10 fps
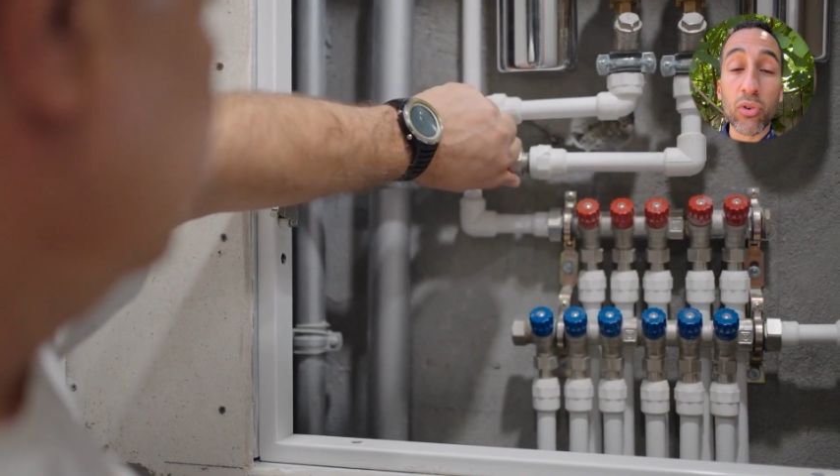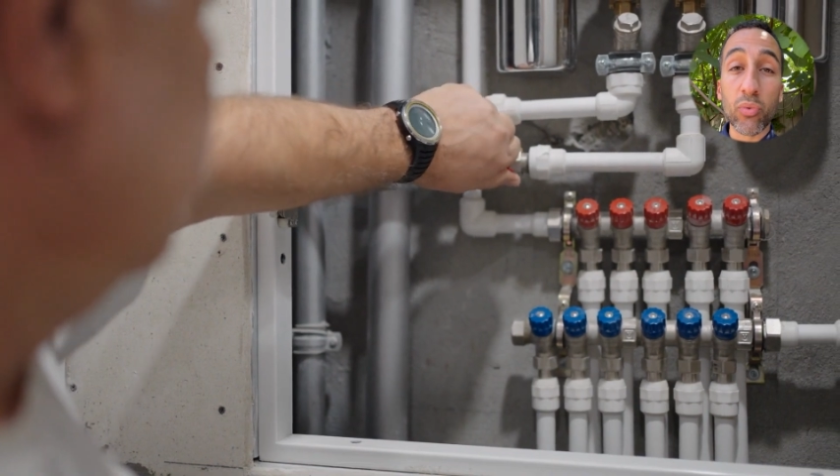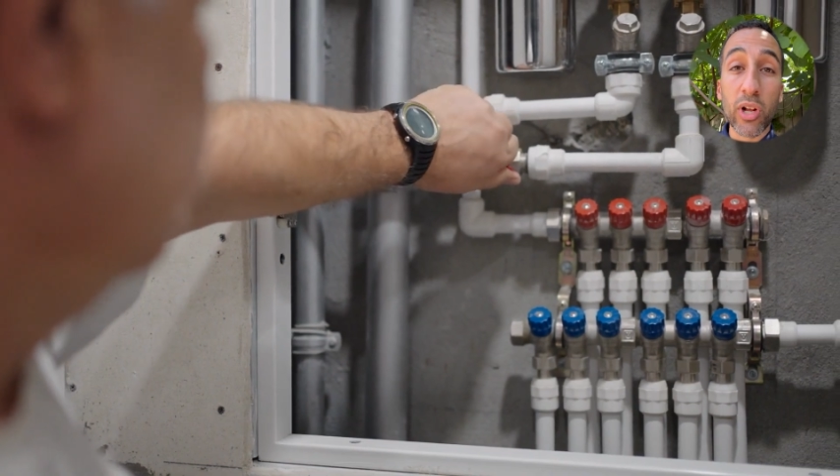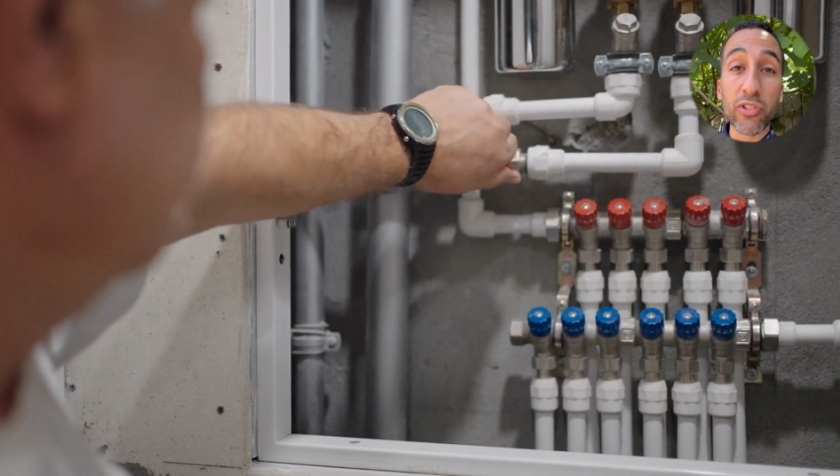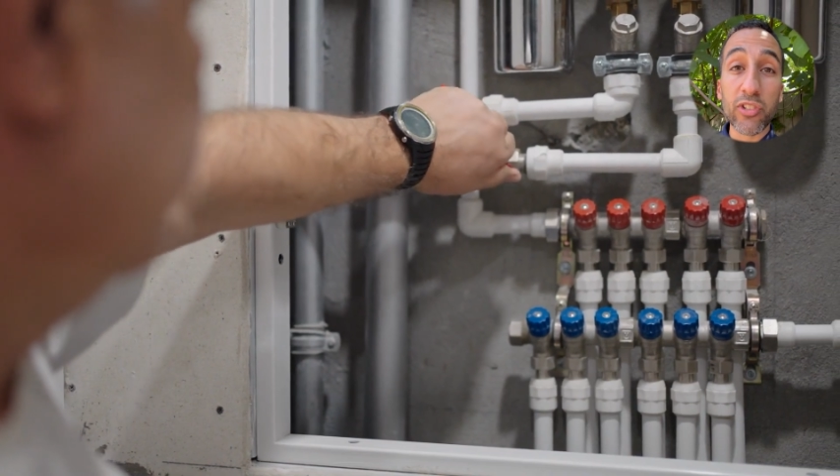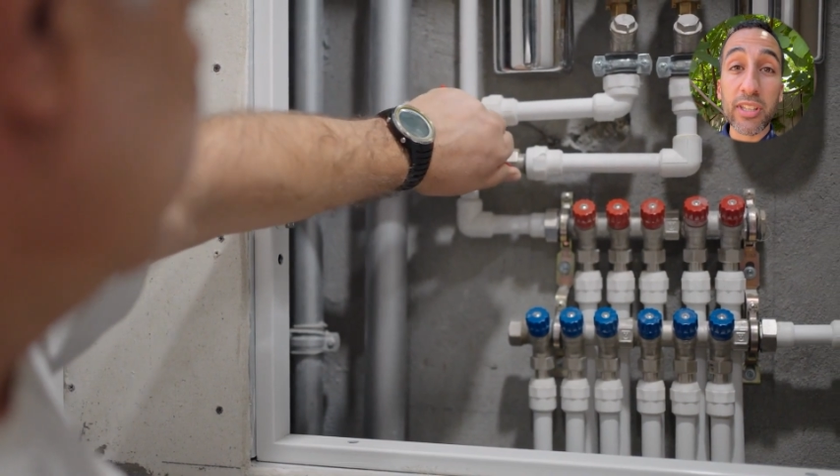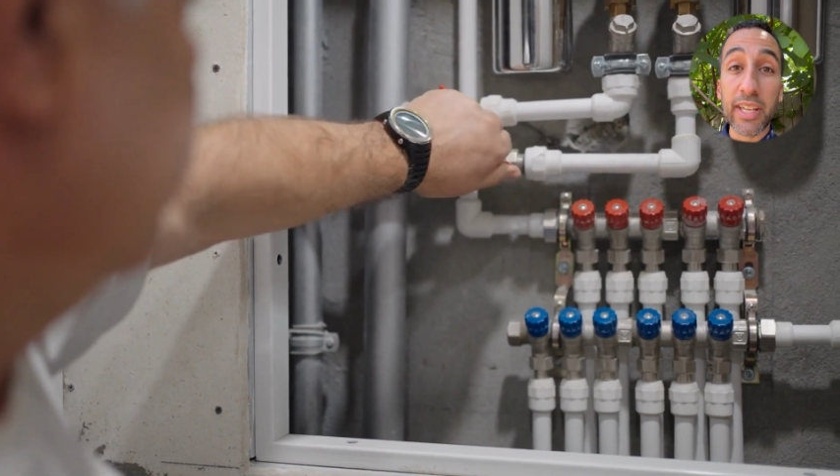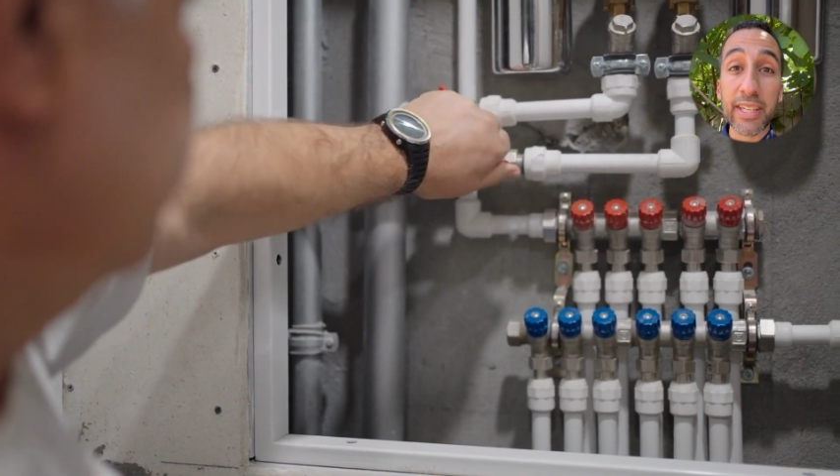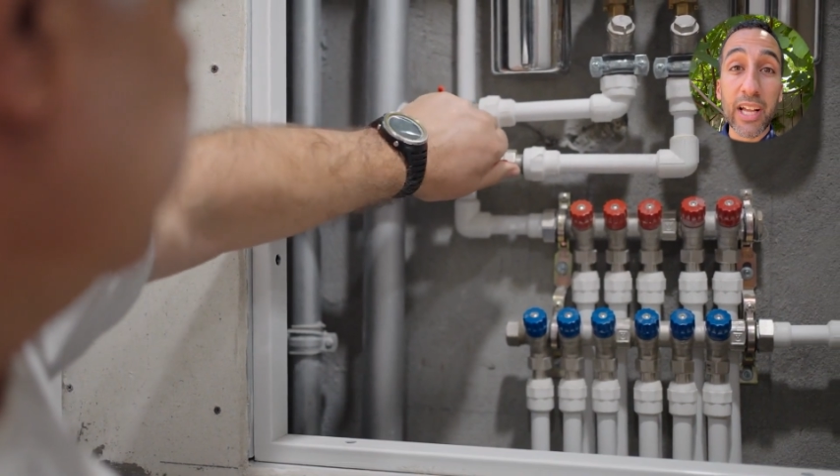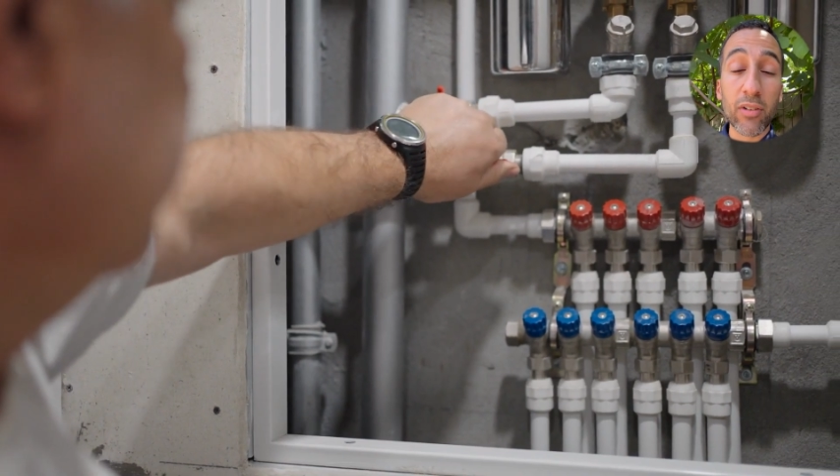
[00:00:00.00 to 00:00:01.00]
or rusty
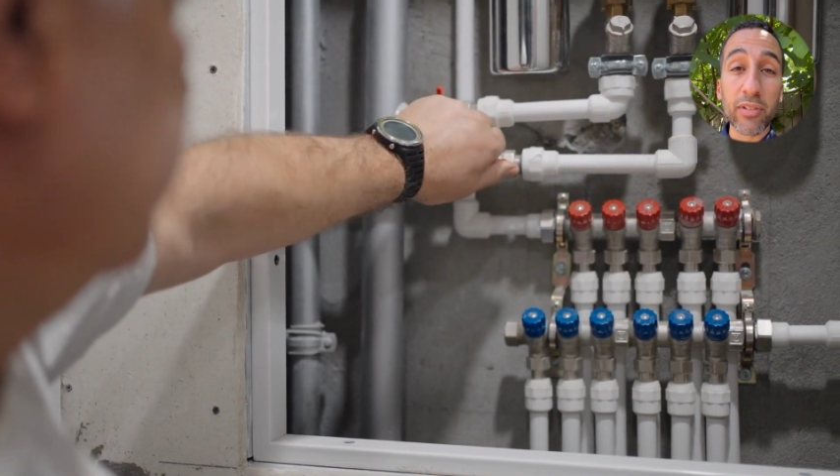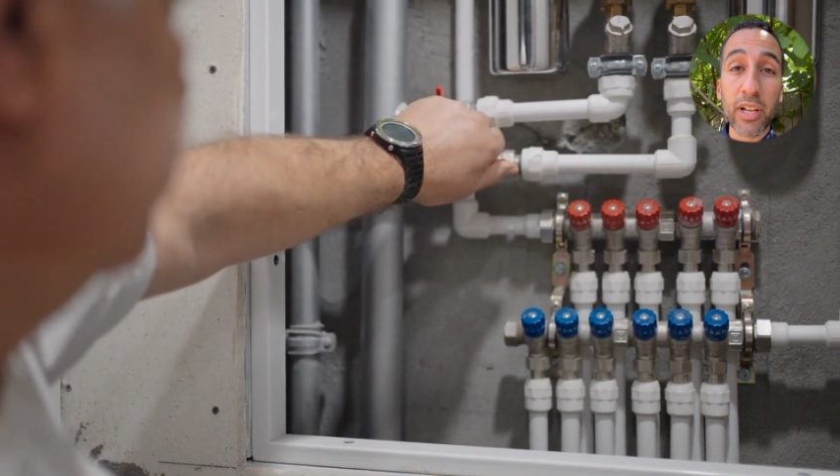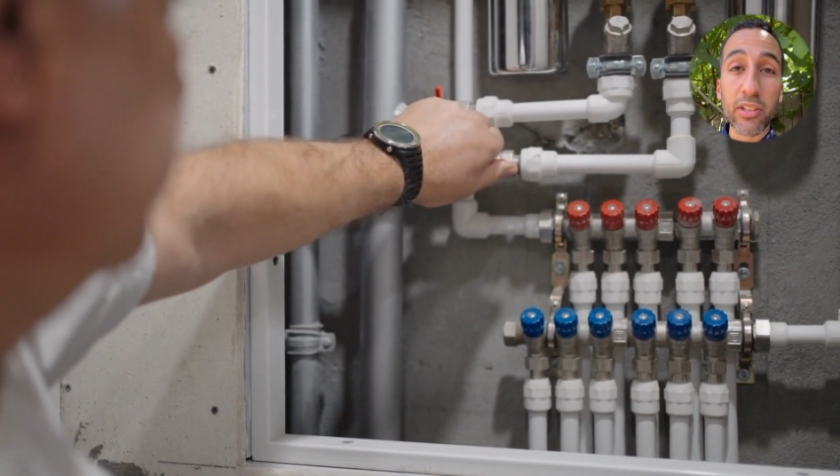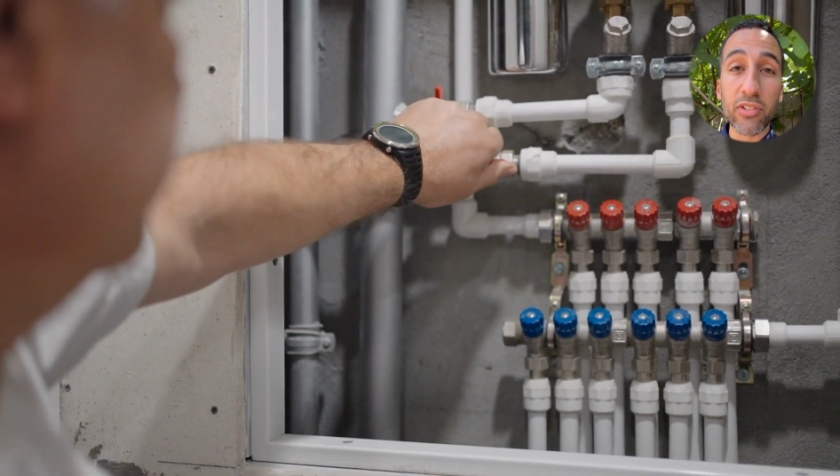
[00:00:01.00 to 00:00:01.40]
like galvanized